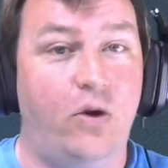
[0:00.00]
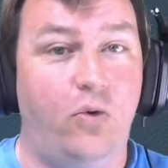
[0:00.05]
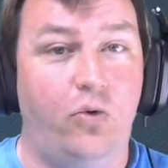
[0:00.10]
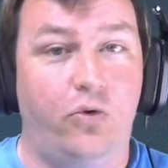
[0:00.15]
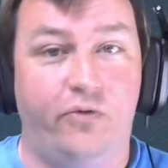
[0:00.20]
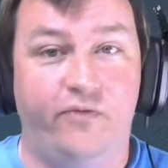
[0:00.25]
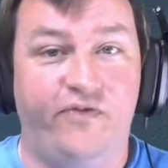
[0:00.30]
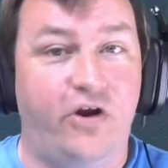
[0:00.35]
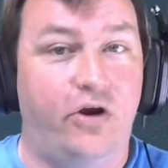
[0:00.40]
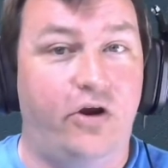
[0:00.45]

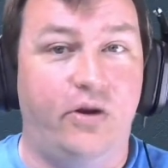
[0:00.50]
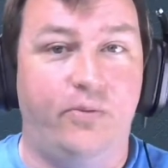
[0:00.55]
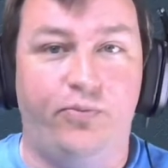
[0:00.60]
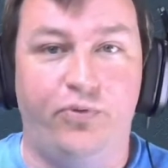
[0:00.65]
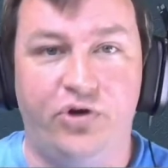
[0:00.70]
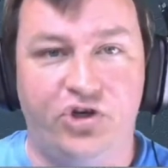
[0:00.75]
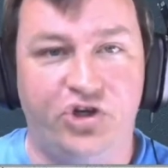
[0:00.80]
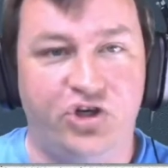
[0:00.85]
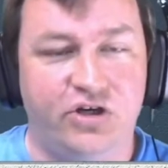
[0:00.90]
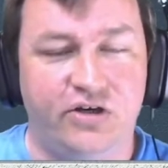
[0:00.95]
We're very
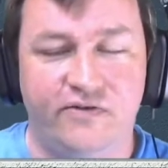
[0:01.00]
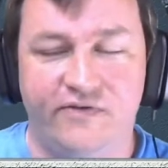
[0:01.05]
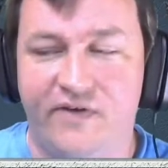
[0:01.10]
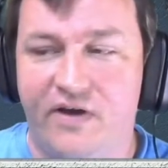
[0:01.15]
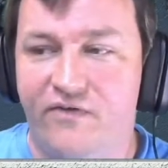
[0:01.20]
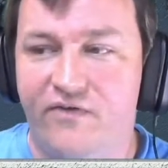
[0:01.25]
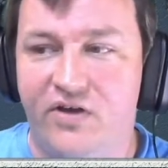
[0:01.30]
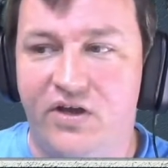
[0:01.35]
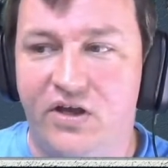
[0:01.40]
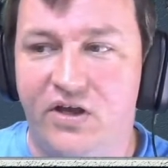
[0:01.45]
appreciative
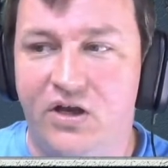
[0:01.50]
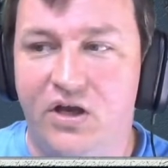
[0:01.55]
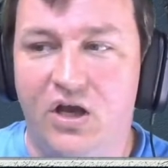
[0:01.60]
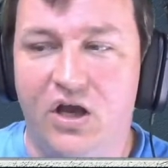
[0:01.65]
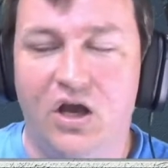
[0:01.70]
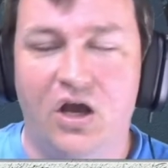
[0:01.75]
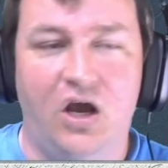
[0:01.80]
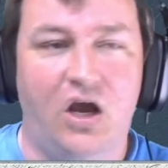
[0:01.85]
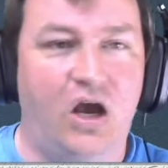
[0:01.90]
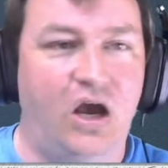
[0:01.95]
of it.
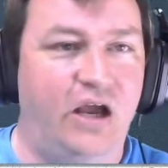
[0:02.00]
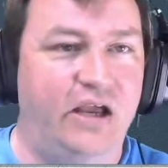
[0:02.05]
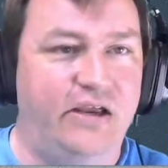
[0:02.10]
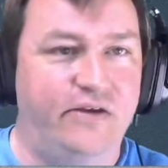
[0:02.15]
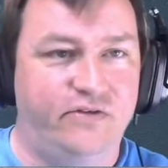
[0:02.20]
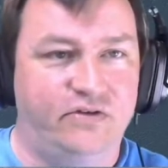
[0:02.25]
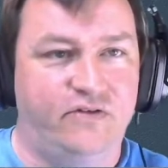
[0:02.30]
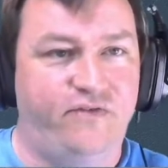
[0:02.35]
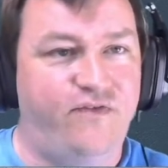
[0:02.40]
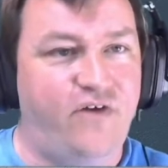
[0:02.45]

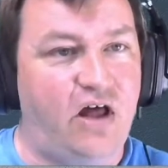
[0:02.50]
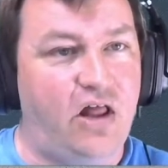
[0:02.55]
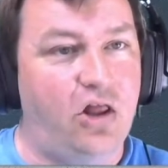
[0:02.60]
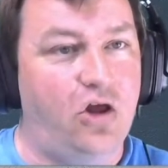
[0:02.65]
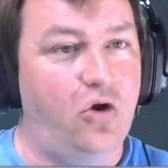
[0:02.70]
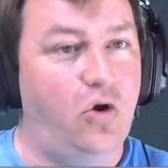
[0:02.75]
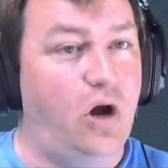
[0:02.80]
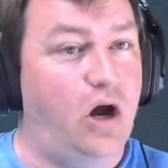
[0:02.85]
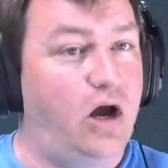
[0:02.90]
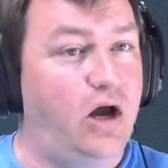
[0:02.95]
Give us a
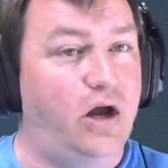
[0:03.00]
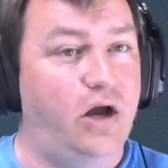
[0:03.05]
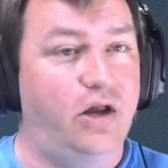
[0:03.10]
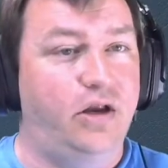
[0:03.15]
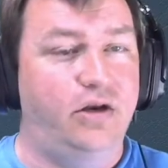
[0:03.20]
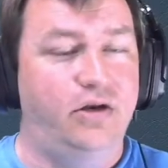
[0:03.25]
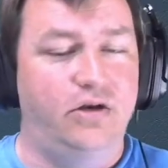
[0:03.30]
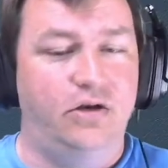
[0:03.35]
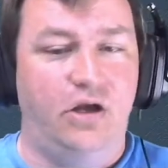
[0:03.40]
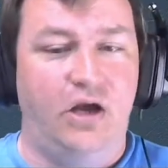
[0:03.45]
follow
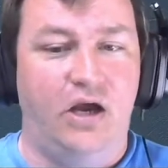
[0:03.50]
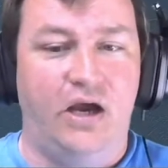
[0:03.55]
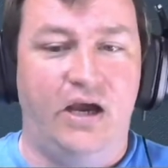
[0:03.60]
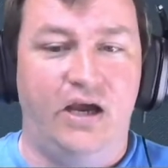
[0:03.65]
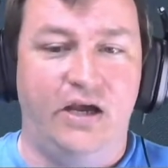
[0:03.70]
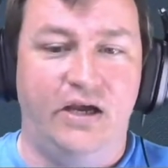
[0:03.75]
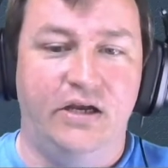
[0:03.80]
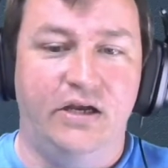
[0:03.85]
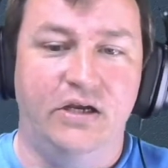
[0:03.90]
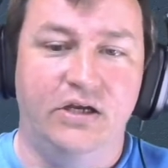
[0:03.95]
on
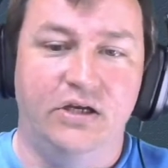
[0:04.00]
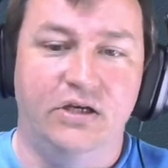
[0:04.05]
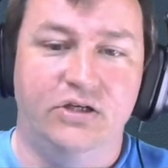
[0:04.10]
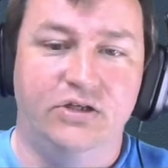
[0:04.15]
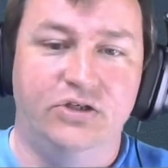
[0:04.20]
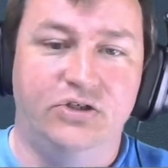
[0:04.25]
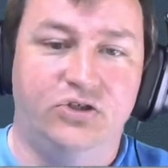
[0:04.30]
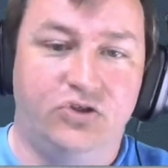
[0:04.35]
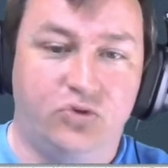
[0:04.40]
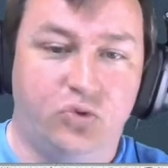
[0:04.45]

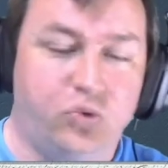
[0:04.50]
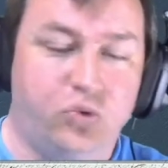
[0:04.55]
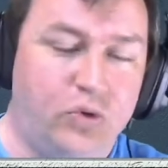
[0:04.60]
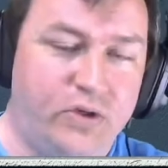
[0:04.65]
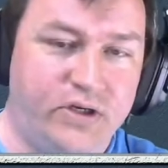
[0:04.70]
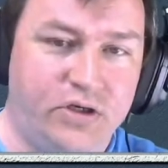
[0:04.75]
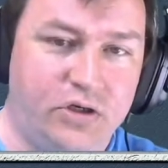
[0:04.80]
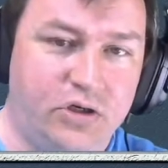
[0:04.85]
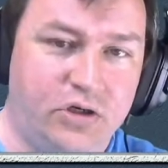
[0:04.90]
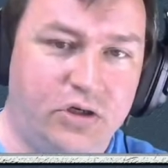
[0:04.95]

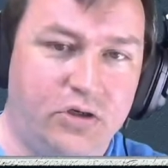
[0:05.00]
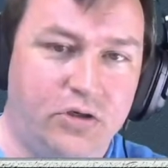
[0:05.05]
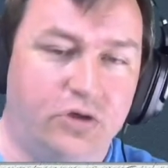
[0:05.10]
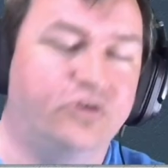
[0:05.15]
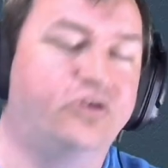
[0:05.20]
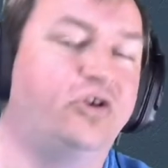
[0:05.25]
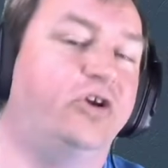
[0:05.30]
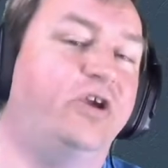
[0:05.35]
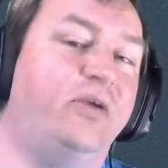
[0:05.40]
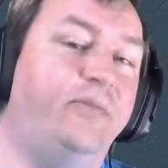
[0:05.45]
Twitter.
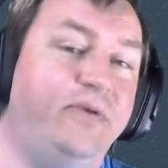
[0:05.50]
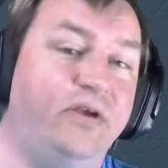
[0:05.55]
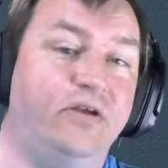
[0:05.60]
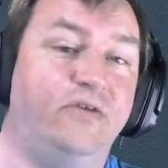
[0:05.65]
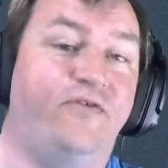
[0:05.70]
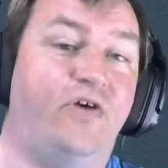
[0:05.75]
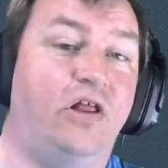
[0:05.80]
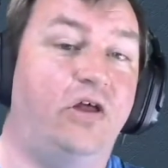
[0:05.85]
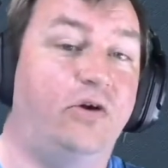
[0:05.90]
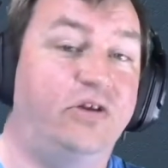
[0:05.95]
Give me a
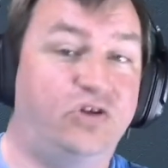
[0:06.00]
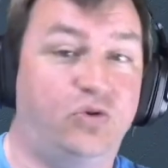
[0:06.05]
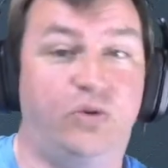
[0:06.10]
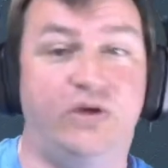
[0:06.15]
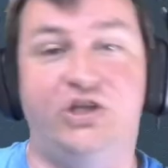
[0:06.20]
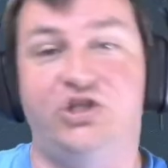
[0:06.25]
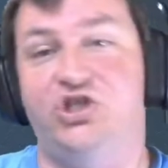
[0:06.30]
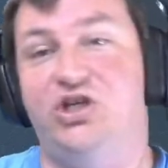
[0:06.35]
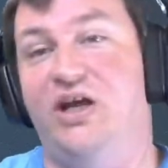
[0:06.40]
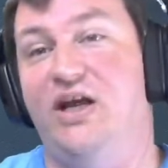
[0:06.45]
follow on
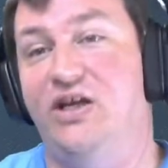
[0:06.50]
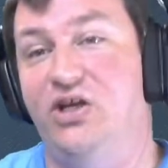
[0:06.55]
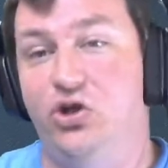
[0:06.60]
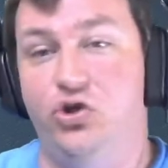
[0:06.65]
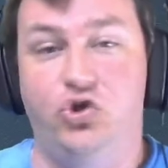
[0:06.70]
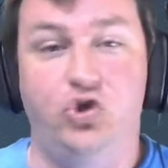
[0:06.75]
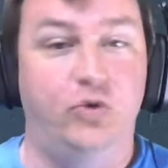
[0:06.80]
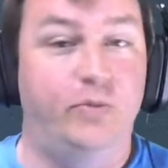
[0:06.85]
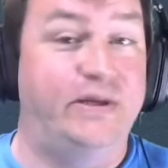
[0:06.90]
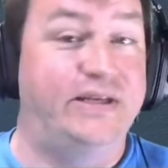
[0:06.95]
Twitch and
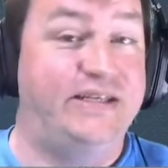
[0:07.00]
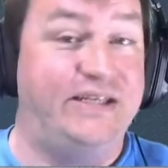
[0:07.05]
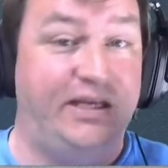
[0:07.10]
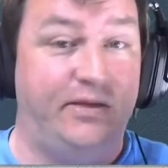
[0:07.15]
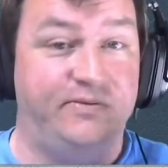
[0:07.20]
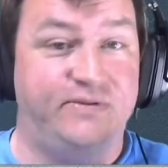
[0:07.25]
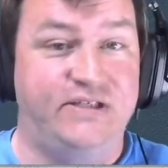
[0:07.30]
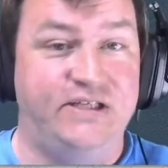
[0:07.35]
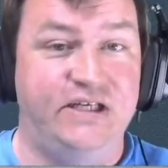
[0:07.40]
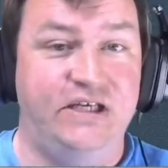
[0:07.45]
YouTube at
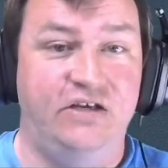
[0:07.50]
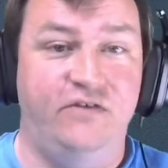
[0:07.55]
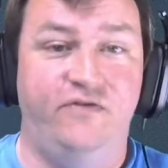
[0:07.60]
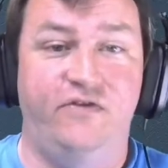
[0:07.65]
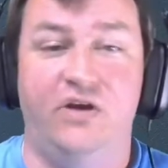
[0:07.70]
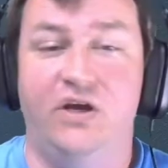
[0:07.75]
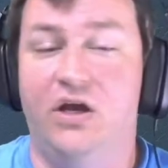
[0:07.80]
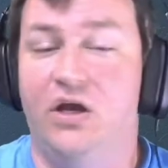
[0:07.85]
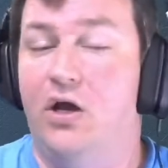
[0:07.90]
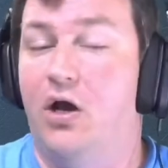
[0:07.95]

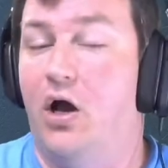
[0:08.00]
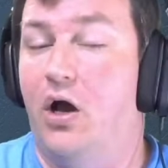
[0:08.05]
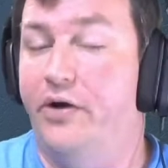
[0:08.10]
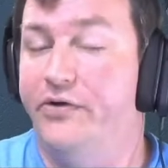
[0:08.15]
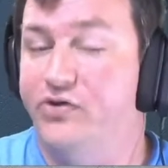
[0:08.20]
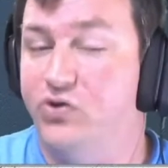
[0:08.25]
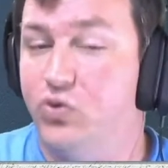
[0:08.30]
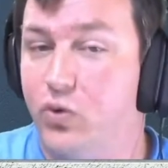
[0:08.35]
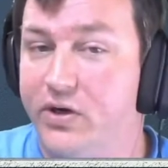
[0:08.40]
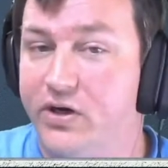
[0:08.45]
DMSteve.
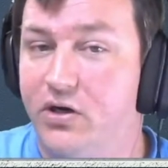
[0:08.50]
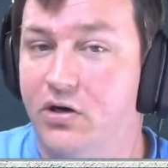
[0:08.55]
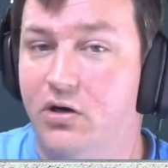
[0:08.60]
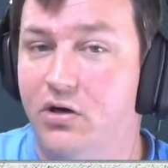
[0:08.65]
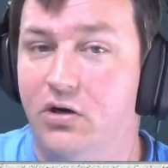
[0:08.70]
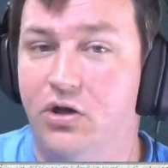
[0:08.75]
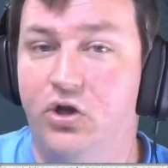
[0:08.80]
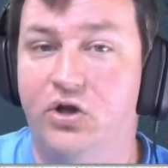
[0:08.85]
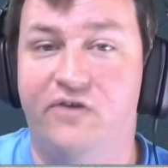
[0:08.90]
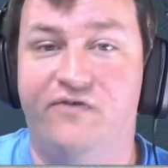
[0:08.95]
On
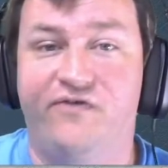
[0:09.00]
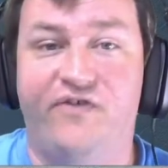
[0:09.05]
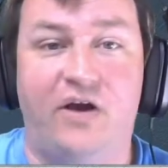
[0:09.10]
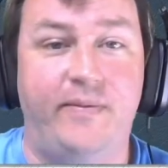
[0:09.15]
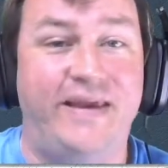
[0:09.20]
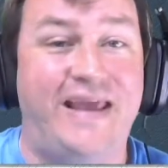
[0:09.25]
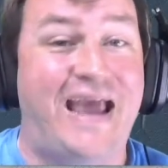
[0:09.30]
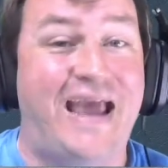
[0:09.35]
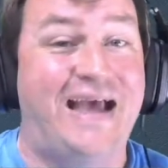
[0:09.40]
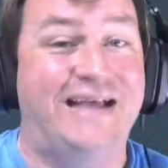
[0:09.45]
Twitter, you can find
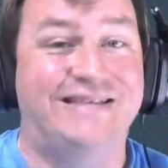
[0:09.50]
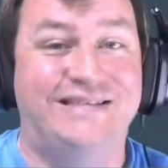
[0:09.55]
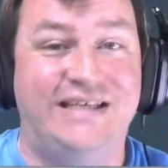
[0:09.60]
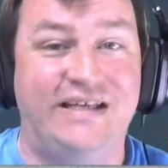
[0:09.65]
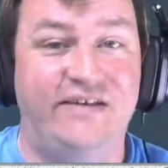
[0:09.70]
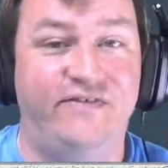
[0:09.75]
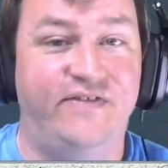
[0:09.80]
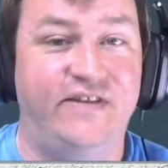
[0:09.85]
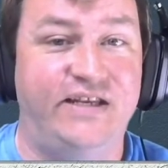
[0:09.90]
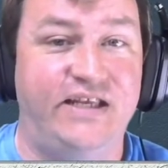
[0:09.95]
me at
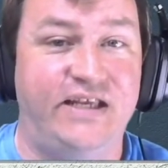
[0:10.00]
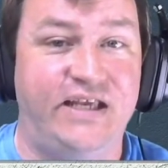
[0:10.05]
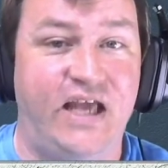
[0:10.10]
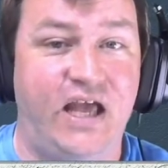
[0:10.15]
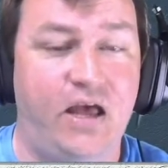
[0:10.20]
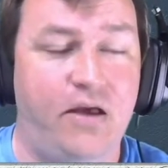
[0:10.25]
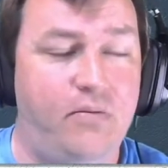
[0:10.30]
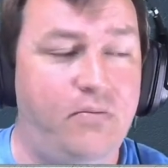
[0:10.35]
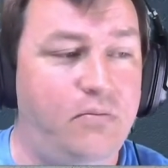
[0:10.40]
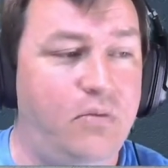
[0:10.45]
Steve the
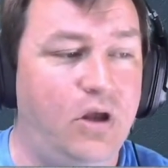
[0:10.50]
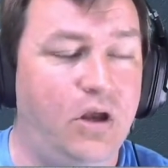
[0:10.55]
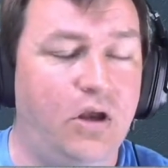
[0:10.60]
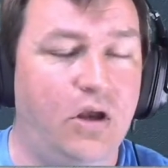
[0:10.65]
DM.